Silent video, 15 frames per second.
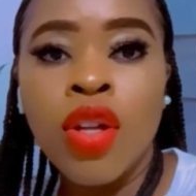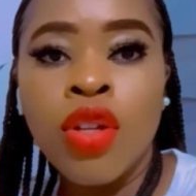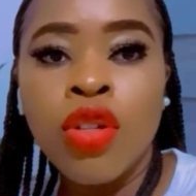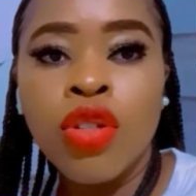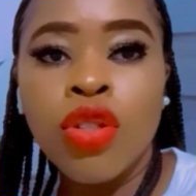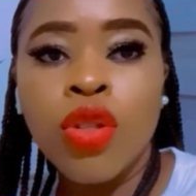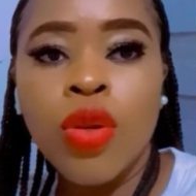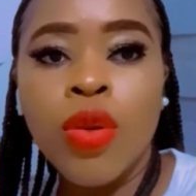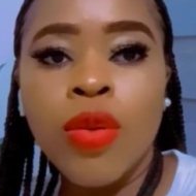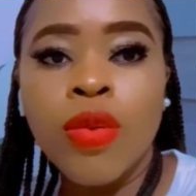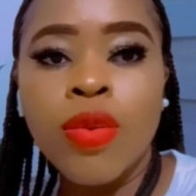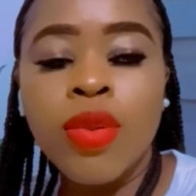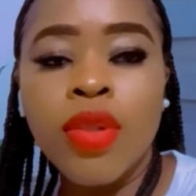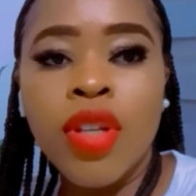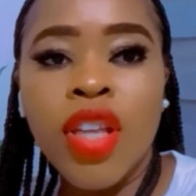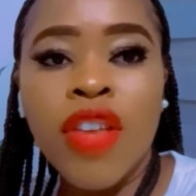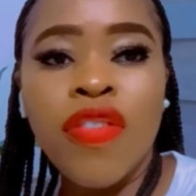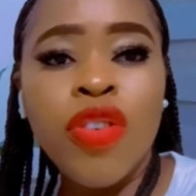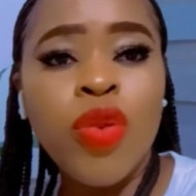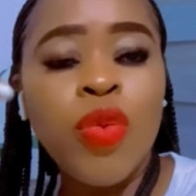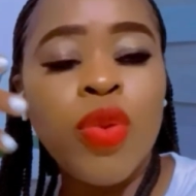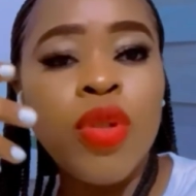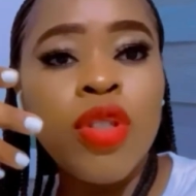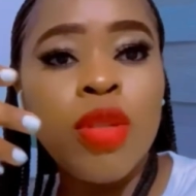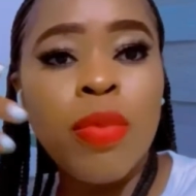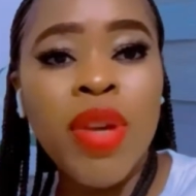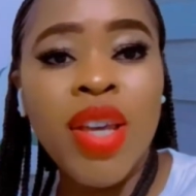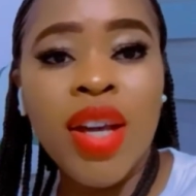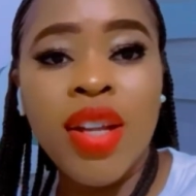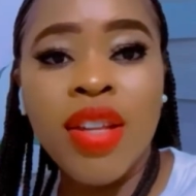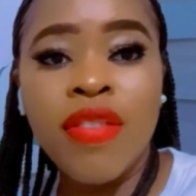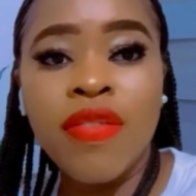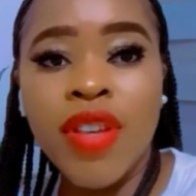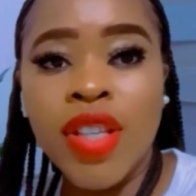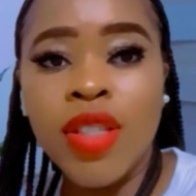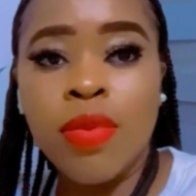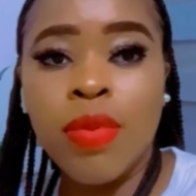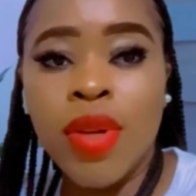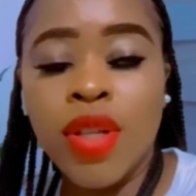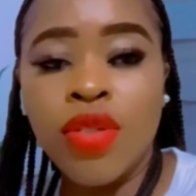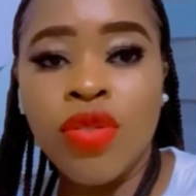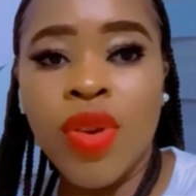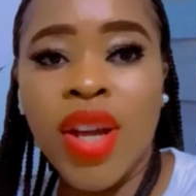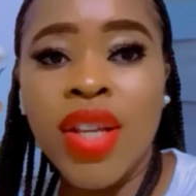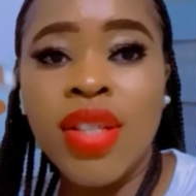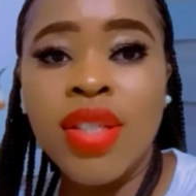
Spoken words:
So if you want to make an investment, right,